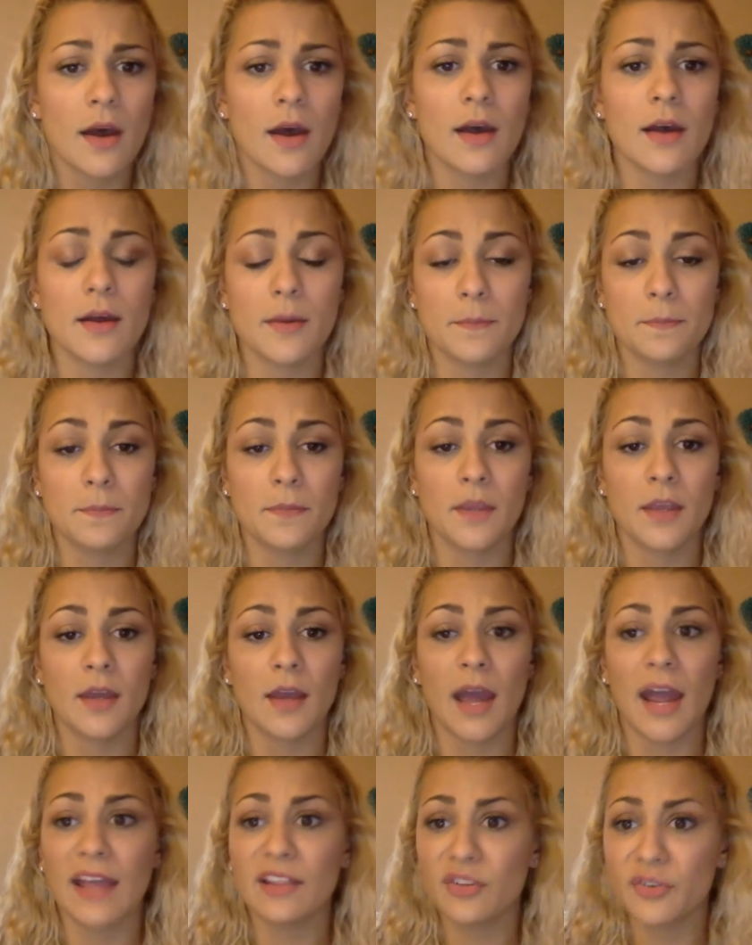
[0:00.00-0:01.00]
I
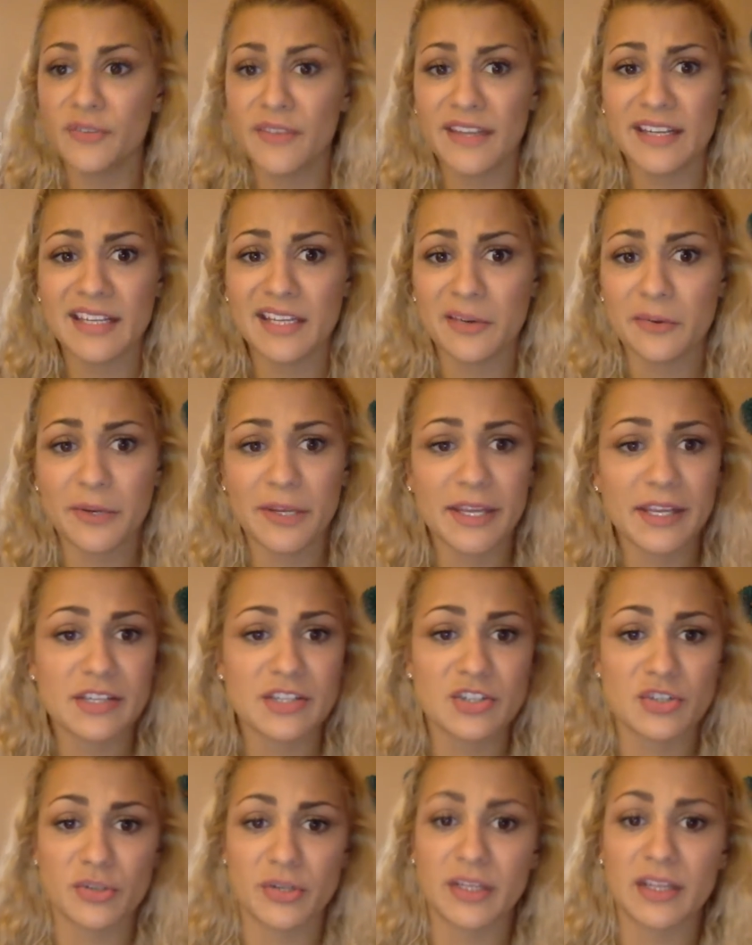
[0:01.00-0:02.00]
learned that hearing
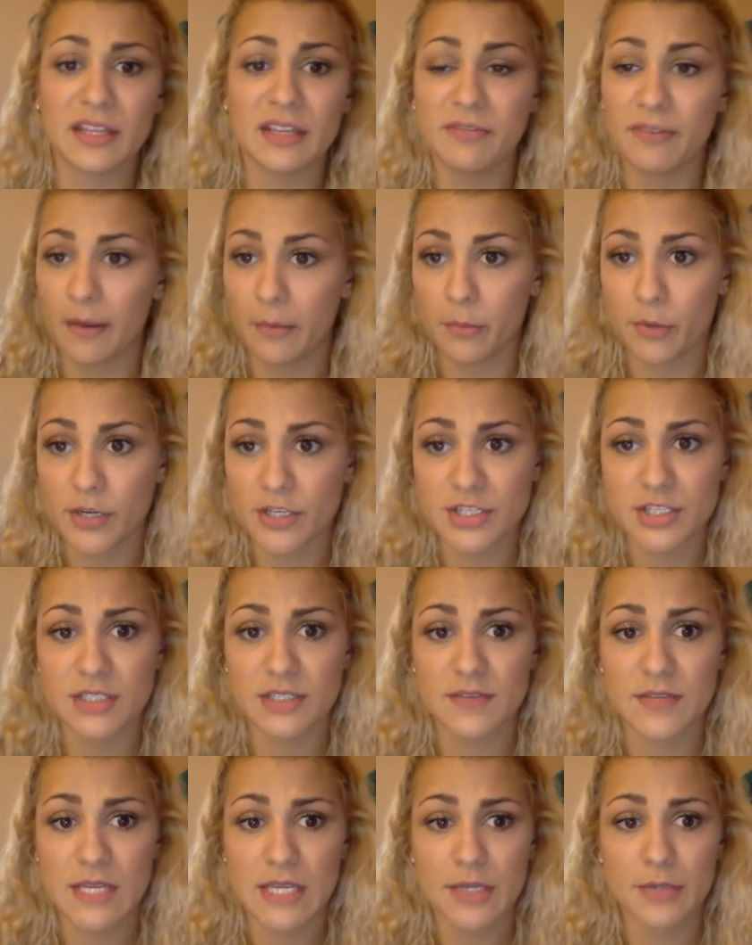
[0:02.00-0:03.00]
is strictly
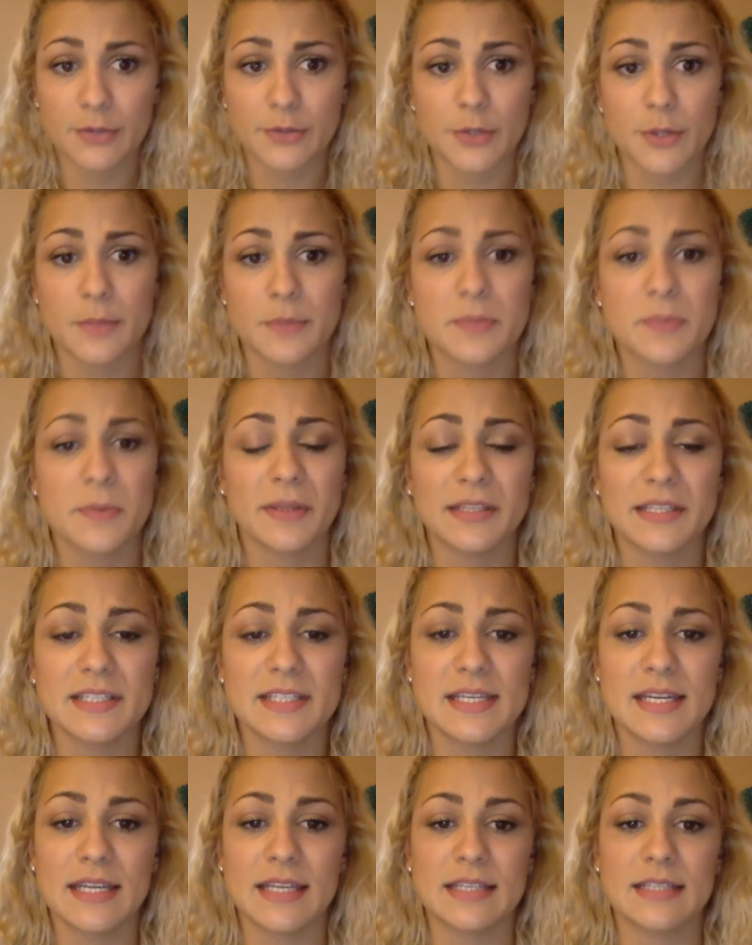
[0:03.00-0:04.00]
vibrations of the eardrums, but
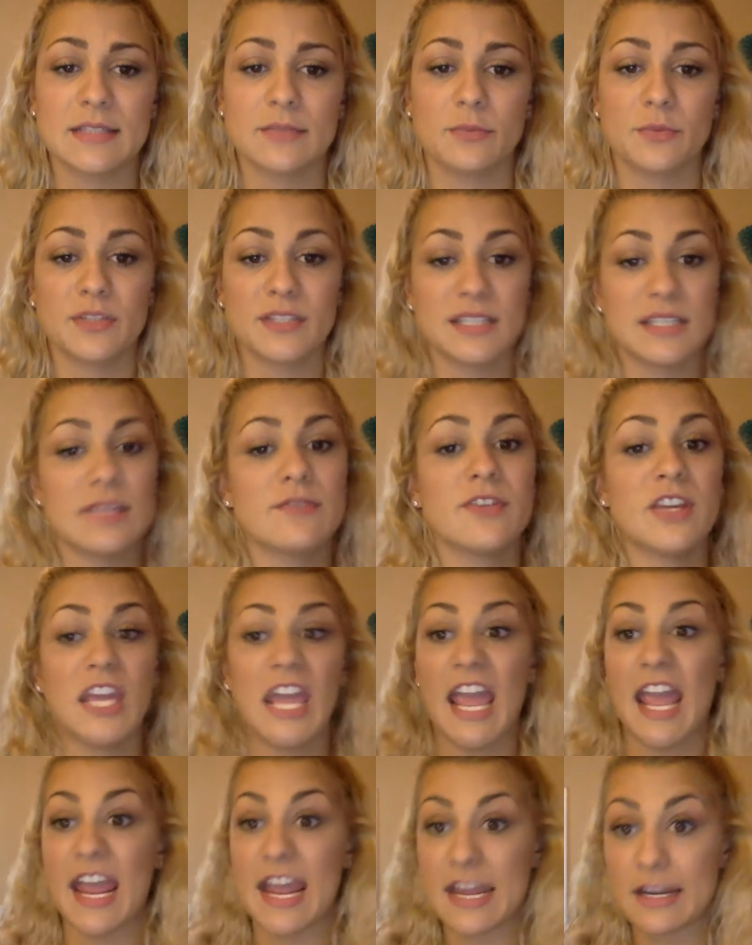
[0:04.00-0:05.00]
listening is
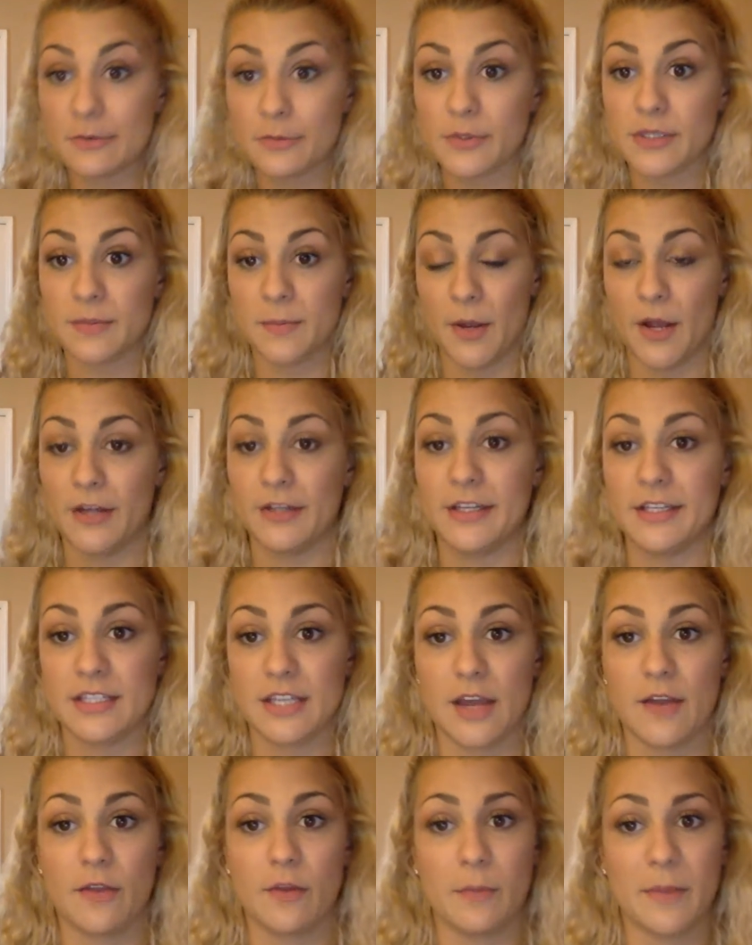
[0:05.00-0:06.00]
receiving and responding
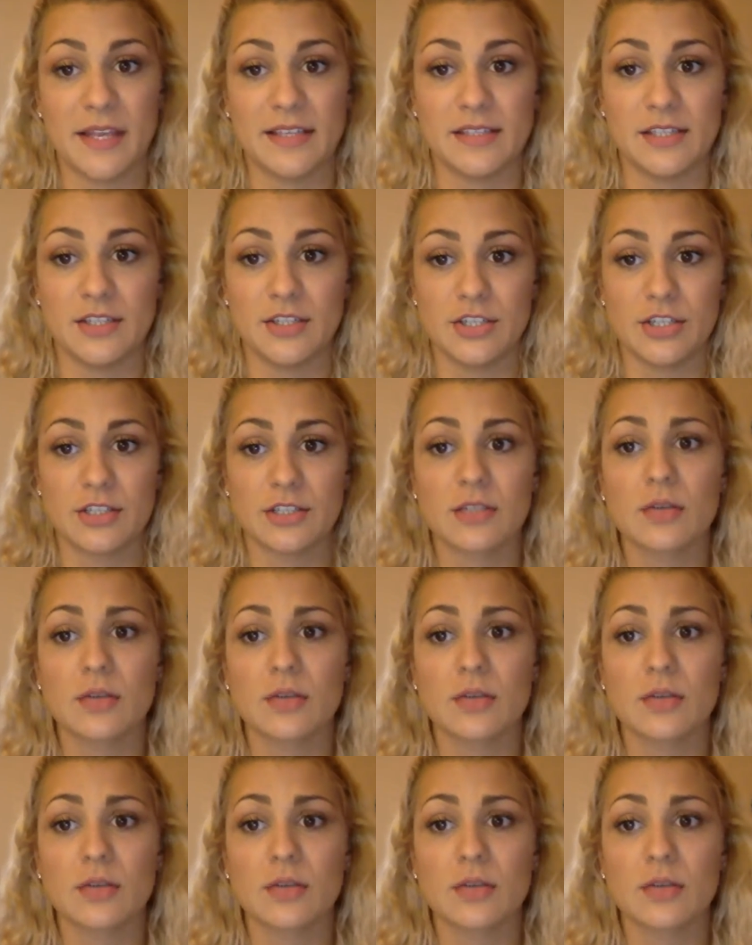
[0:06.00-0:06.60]
to other messages.